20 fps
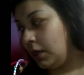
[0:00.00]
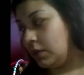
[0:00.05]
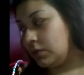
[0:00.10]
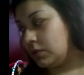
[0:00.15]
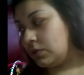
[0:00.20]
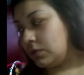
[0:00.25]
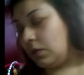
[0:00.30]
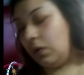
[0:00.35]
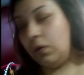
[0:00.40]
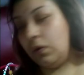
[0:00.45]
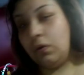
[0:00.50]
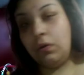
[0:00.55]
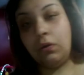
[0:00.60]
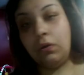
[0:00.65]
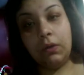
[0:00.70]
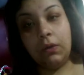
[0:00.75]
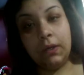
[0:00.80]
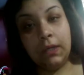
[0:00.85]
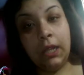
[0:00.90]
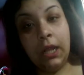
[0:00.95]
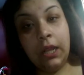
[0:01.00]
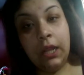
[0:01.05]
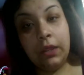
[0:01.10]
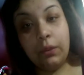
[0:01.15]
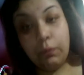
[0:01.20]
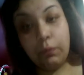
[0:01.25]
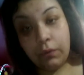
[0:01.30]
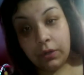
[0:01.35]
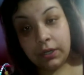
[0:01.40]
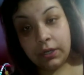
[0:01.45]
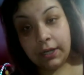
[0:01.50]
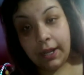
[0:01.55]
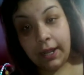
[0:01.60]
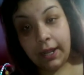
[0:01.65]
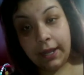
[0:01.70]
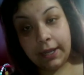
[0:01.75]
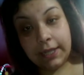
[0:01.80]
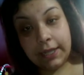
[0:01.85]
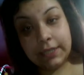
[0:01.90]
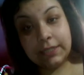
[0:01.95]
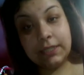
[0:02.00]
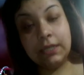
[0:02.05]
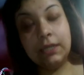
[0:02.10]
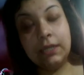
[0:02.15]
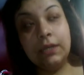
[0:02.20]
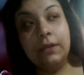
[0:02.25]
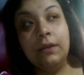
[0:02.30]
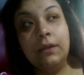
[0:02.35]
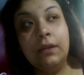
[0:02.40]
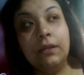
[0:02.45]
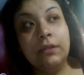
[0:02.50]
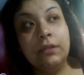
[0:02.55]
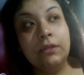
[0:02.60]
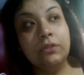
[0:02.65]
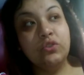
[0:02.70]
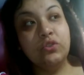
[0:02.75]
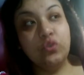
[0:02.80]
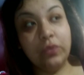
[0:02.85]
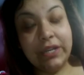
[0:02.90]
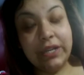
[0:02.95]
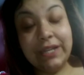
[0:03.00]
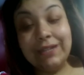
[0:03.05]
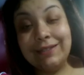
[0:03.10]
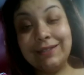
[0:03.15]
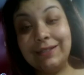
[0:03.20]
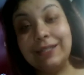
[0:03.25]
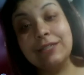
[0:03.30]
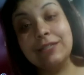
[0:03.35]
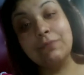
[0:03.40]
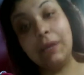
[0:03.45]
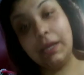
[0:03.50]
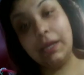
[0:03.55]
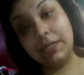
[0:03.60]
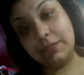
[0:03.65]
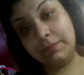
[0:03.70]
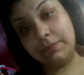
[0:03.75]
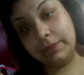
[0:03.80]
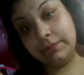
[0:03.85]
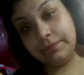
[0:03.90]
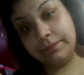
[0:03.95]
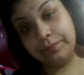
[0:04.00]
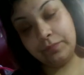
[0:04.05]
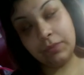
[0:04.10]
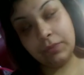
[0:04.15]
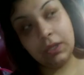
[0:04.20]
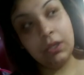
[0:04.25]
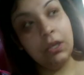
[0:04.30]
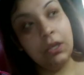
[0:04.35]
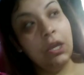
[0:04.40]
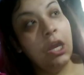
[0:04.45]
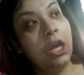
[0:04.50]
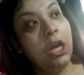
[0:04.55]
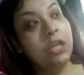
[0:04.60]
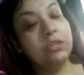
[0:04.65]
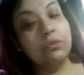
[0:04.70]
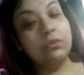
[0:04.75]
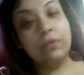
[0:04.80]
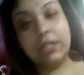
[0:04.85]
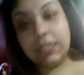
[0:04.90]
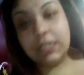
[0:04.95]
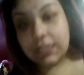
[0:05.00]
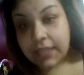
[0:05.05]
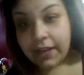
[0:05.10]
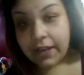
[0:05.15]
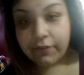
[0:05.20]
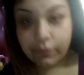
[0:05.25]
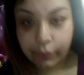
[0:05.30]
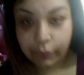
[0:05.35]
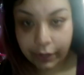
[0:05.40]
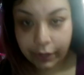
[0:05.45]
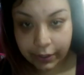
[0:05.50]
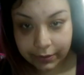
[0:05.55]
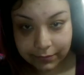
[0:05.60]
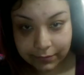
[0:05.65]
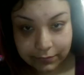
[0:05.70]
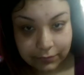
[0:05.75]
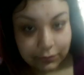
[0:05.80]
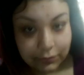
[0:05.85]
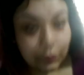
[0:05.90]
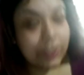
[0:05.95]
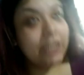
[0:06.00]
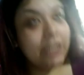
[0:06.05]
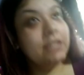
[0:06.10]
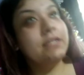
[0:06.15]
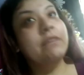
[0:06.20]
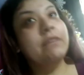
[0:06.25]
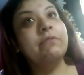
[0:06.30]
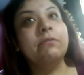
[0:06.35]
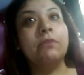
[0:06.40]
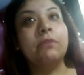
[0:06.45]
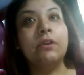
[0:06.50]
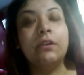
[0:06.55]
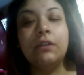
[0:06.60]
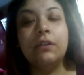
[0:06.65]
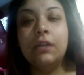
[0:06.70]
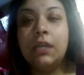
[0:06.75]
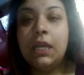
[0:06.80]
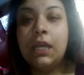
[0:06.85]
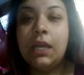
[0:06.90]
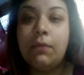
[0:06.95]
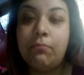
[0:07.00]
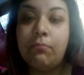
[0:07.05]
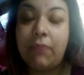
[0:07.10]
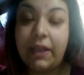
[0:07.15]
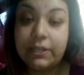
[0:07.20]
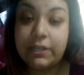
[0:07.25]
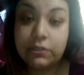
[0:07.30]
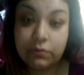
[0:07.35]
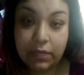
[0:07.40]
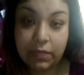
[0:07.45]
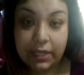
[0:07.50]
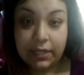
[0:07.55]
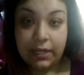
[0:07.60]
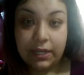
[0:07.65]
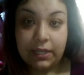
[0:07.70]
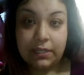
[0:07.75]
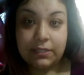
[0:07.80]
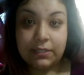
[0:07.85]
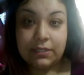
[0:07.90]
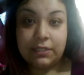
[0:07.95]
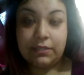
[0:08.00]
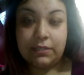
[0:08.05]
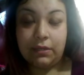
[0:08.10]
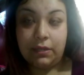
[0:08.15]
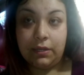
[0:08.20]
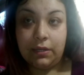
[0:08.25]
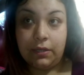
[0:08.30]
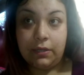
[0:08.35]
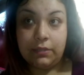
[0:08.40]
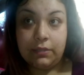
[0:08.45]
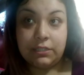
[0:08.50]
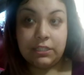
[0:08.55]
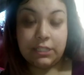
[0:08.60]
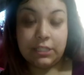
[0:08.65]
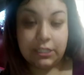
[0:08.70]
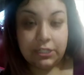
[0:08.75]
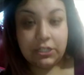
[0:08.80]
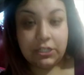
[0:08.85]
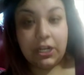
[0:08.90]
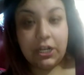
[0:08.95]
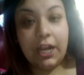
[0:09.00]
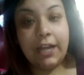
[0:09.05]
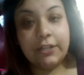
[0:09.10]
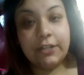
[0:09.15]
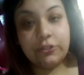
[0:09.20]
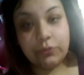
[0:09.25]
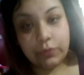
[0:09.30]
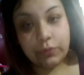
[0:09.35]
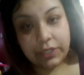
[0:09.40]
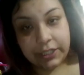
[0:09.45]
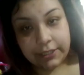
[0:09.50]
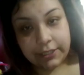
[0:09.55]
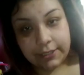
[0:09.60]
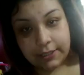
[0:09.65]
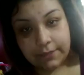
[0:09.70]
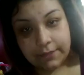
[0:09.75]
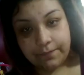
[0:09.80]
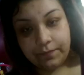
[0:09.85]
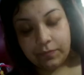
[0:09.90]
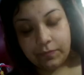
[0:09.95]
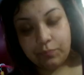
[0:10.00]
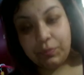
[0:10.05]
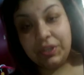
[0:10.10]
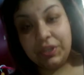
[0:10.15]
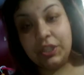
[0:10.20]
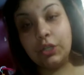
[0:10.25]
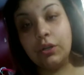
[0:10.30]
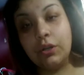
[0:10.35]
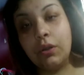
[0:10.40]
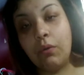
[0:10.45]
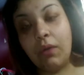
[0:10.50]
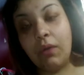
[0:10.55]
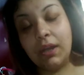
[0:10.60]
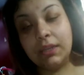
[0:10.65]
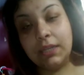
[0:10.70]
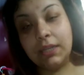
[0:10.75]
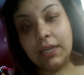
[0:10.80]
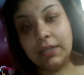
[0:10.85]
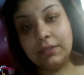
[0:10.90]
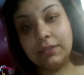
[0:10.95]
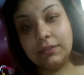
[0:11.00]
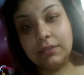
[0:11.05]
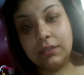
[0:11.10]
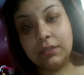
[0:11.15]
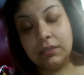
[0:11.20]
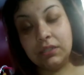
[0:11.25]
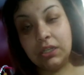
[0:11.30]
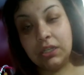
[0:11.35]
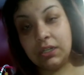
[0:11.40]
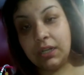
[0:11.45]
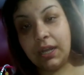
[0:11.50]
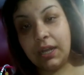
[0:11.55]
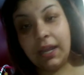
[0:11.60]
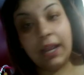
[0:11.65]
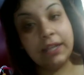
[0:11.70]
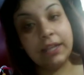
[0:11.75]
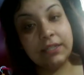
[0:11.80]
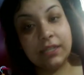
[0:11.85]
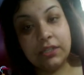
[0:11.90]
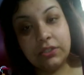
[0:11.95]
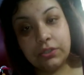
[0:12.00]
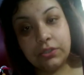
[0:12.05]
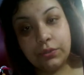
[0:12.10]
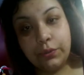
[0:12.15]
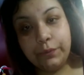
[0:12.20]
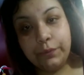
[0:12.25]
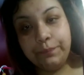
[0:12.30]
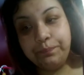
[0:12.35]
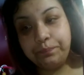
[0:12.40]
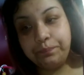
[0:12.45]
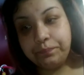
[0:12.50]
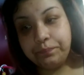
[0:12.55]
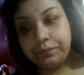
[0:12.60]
So the one that has twins is my husband. Twins everywhere. Twins everywhere. My suegra's sister had twins, but they're cuatas. They're not identical.